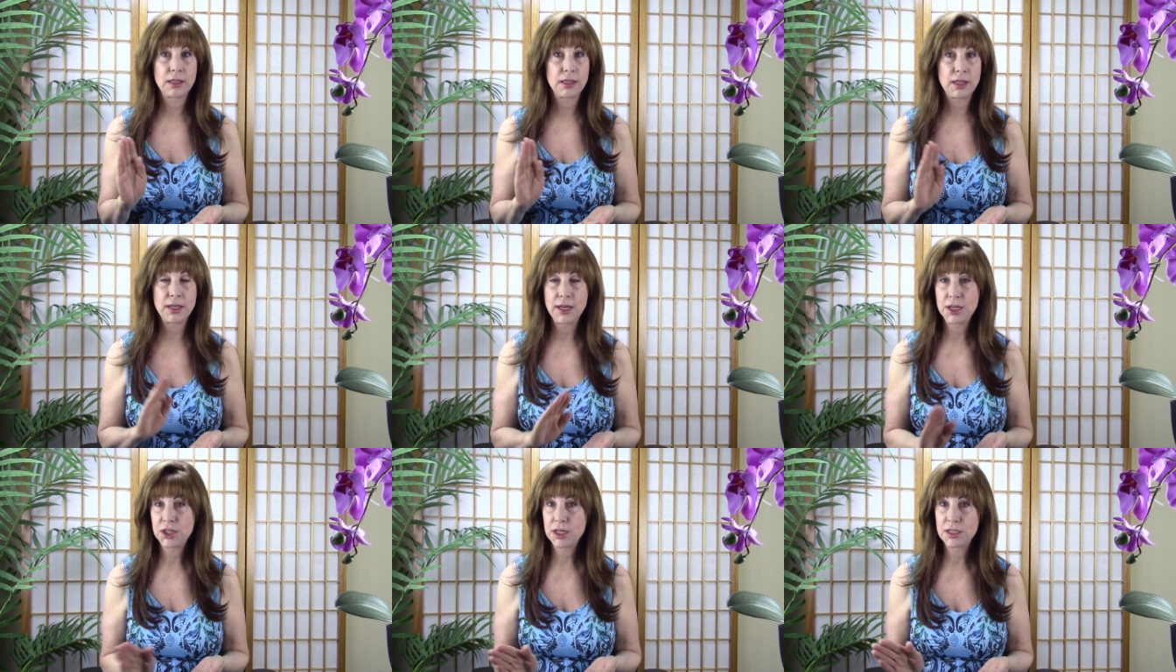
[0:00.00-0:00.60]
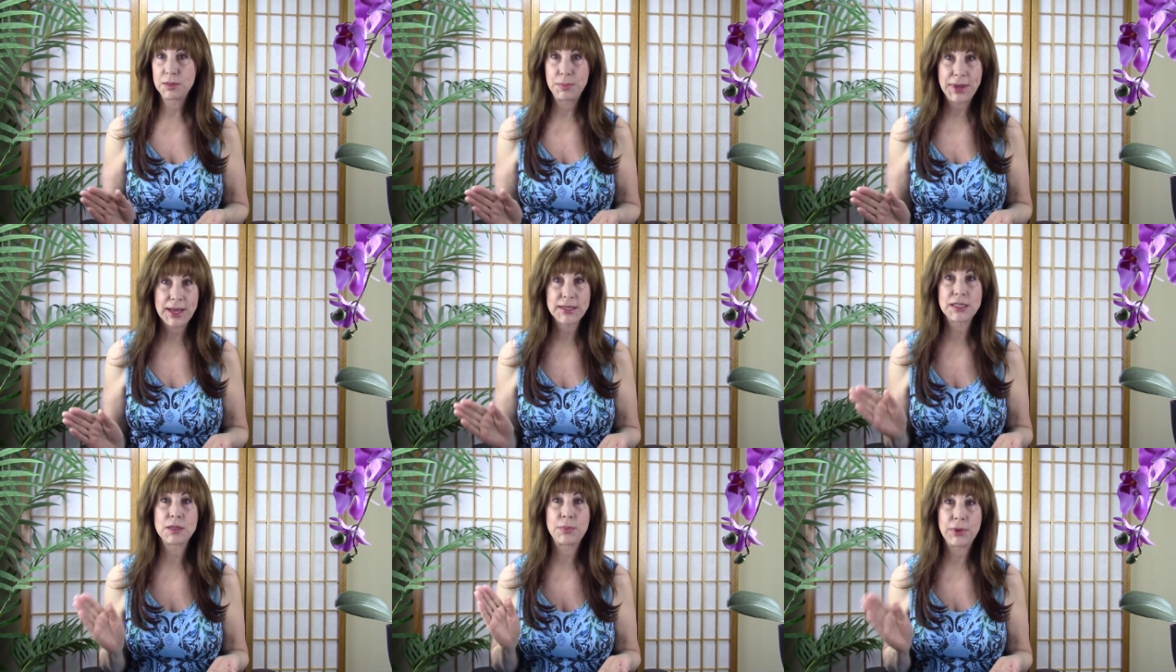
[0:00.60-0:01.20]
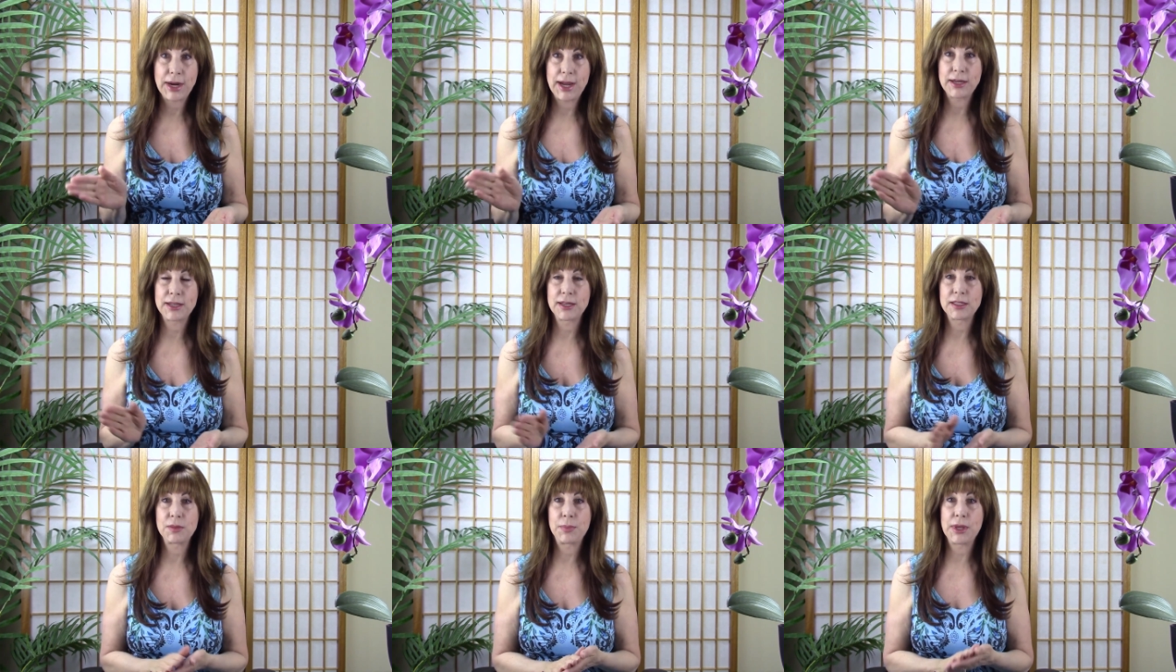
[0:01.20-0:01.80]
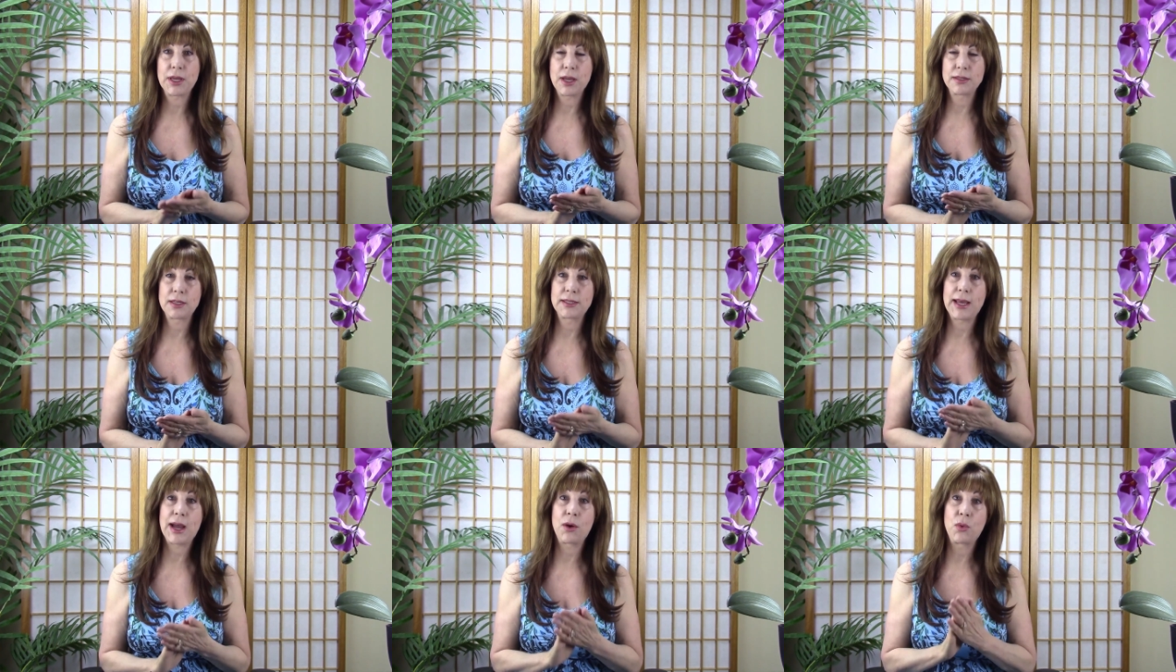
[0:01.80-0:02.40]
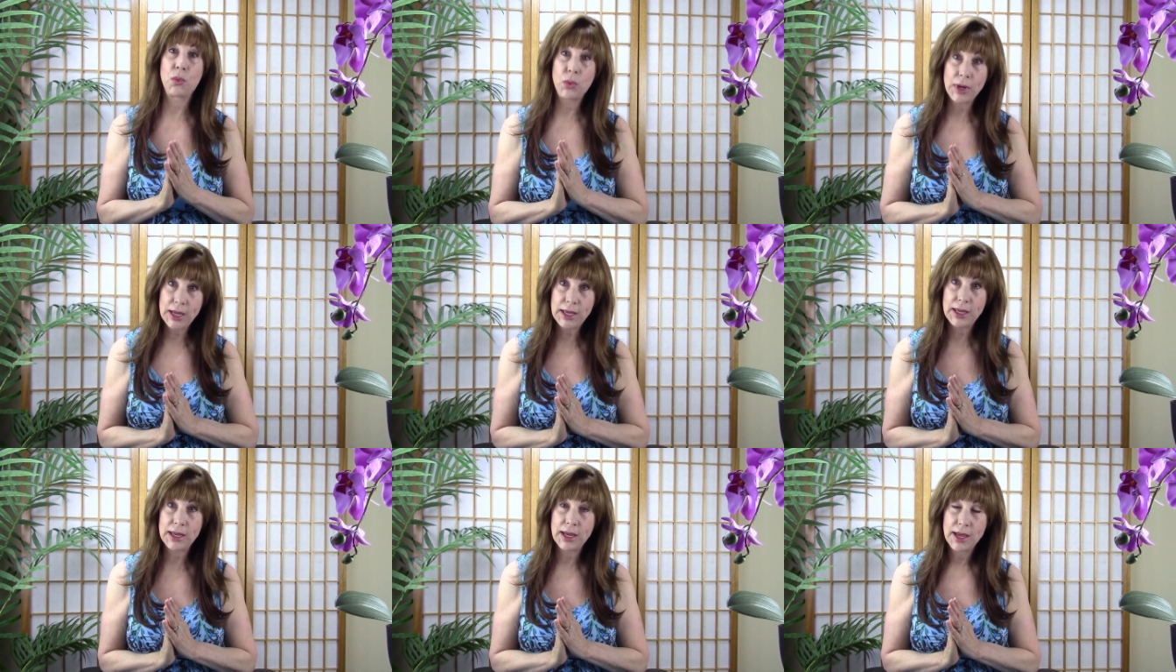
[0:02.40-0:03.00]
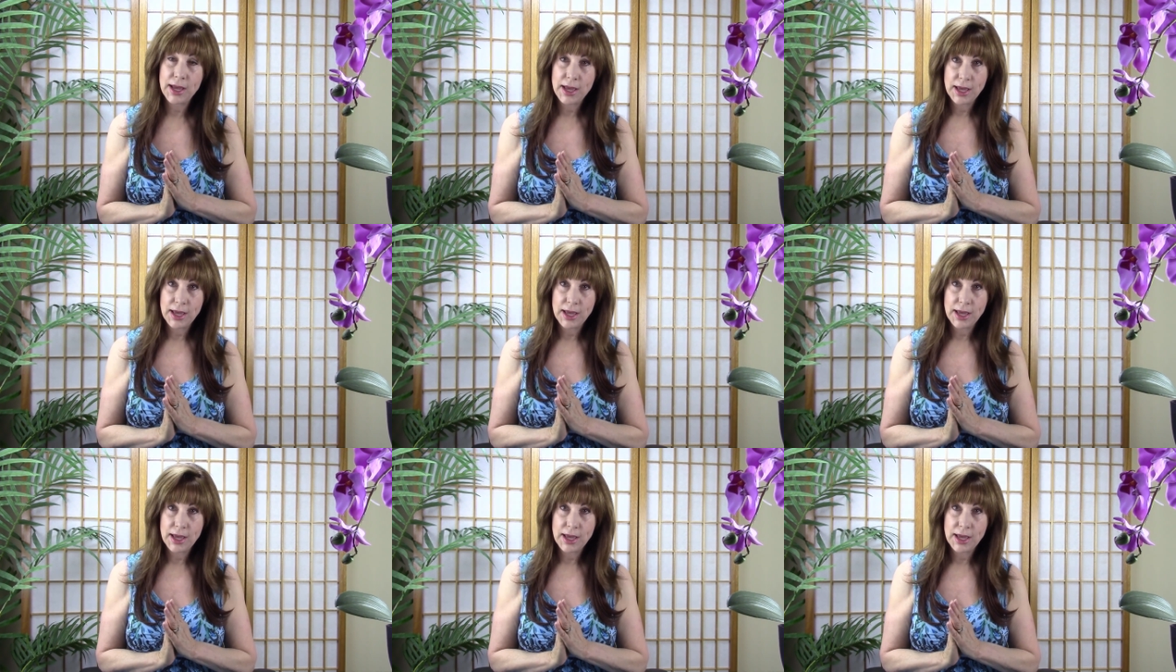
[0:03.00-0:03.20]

clinician's best practice because it's how we